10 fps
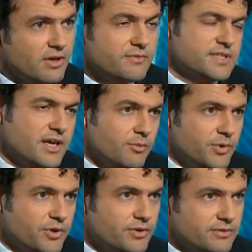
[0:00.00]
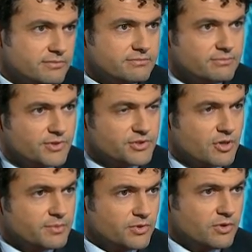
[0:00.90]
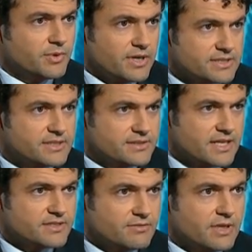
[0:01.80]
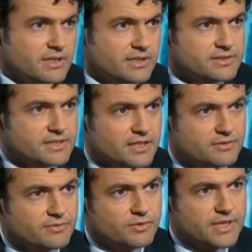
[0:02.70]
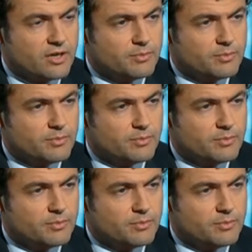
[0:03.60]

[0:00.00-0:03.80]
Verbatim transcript: Obviously, Alberta, with the drop in oil prices, that's really starting to fall now.